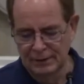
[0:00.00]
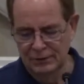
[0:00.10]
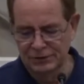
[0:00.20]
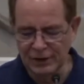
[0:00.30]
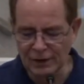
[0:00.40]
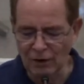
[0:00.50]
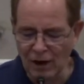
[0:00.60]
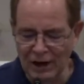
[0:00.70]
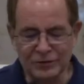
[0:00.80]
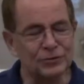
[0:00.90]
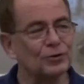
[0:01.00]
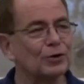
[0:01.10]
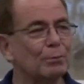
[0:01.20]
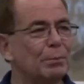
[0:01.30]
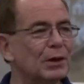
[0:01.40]
She had lost her
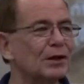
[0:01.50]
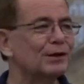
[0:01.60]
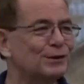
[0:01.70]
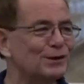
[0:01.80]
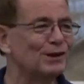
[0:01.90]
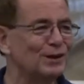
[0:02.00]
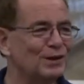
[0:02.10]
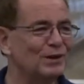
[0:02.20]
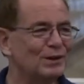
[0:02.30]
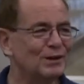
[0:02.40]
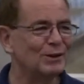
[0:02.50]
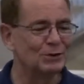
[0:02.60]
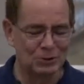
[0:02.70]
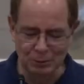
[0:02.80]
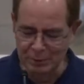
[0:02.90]
ability
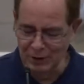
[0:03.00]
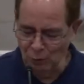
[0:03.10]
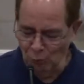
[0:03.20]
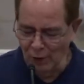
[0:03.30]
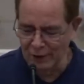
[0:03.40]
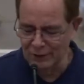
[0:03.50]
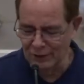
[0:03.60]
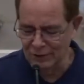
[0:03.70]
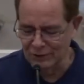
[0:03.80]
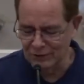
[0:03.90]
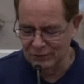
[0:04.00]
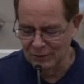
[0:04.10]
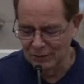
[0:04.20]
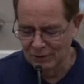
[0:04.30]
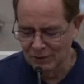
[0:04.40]
to be a witness
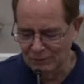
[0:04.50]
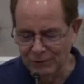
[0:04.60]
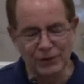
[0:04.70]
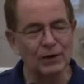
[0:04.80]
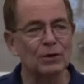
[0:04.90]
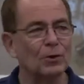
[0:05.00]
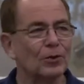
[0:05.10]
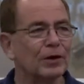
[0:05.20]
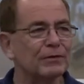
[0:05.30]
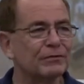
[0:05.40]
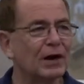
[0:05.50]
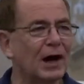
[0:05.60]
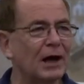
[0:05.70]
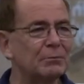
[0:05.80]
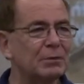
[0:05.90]
for the glory of
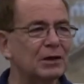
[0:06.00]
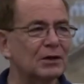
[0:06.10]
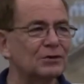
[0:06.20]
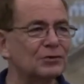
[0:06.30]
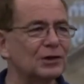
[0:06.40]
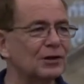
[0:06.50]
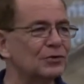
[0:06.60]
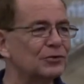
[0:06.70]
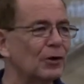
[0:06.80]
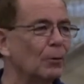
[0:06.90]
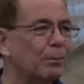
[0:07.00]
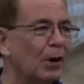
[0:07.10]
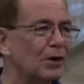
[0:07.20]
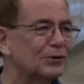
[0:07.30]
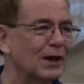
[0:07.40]
God because she had so
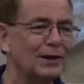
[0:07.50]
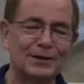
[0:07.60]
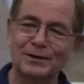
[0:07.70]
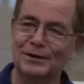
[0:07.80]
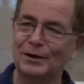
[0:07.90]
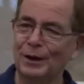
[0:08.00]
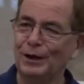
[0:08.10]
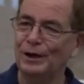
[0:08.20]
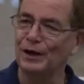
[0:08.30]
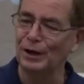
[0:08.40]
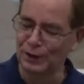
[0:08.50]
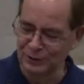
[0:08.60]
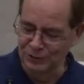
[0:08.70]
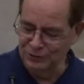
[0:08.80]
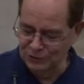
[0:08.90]
partaken
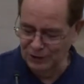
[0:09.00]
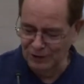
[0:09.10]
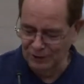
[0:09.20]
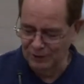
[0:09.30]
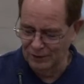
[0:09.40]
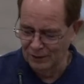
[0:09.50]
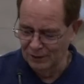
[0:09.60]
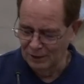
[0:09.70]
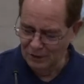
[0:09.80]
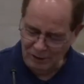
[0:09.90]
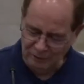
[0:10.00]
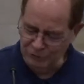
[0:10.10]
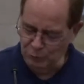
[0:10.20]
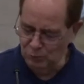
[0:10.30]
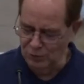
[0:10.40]
in the sin
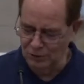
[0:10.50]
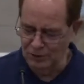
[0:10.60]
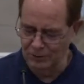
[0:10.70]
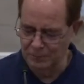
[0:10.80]
of the world.